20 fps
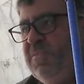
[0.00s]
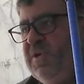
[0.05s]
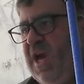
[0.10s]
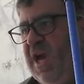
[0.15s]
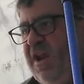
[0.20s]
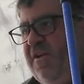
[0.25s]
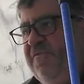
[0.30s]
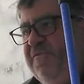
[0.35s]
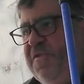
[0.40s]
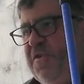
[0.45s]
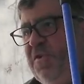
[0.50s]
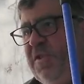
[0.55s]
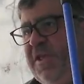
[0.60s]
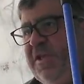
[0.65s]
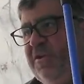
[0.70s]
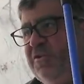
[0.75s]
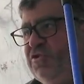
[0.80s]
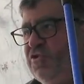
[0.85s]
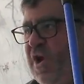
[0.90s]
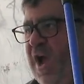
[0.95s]
Got a few
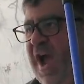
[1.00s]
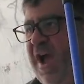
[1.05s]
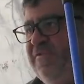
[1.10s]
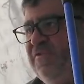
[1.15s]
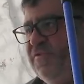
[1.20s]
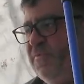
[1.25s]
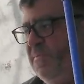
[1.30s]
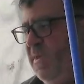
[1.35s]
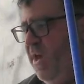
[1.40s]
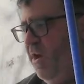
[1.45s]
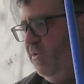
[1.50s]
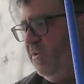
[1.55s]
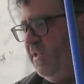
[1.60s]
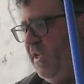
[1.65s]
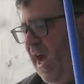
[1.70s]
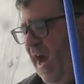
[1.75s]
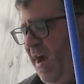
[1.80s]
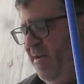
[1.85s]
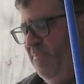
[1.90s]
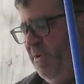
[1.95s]
little drafts from the
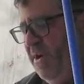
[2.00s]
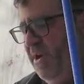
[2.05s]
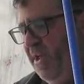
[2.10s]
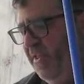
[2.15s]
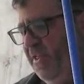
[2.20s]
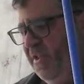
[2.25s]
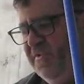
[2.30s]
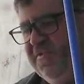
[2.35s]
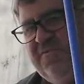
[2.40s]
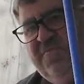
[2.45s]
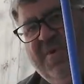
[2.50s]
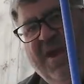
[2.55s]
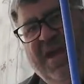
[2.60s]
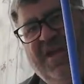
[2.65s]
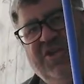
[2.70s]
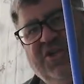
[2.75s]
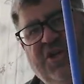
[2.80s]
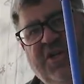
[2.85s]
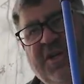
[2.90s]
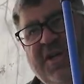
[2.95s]
outside, but nothing too
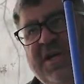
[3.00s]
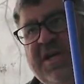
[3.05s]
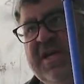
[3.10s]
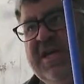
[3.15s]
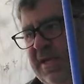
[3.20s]
major.